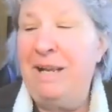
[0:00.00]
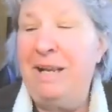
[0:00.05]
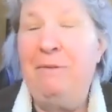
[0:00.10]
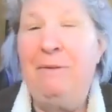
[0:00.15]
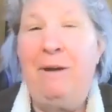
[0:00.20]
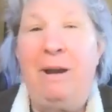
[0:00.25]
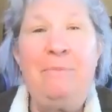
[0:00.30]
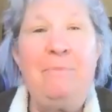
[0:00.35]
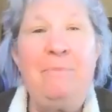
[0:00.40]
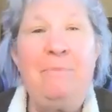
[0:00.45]

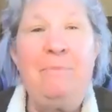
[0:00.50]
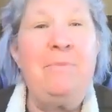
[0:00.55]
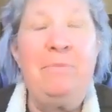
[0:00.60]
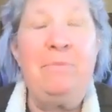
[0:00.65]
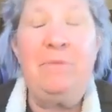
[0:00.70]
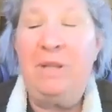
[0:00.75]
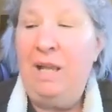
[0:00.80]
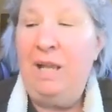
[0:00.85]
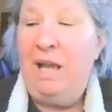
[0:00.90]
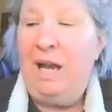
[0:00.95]
anyway,
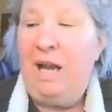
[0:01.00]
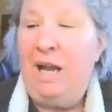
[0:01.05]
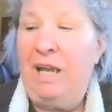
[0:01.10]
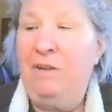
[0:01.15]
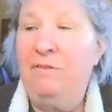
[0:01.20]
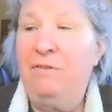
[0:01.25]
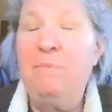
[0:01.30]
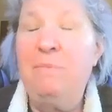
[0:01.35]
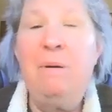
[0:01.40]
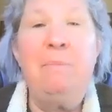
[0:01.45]
I
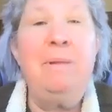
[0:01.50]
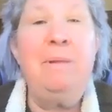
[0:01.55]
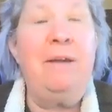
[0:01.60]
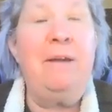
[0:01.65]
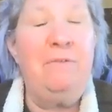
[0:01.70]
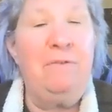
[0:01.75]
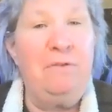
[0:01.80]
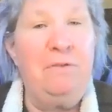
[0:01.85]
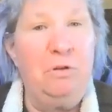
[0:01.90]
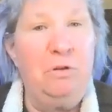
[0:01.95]
can remember
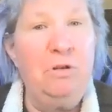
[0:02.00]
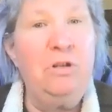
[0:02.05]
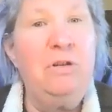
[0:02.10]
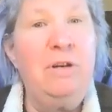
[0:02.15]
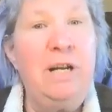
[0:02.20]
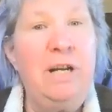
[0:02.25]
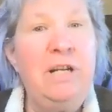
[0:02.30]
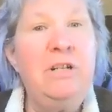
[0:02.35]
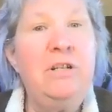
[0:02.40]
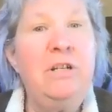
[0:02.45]
that first
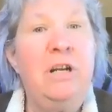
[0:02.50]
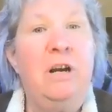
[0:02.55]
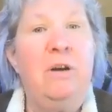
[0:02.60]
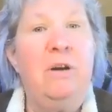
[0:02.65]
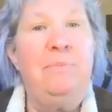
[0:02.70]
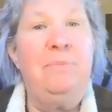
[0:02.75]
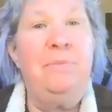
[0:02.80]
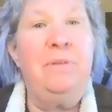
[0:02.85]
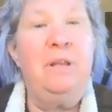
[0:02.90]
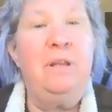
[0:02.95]
trade
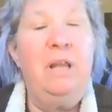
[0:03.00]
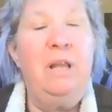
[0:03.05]
show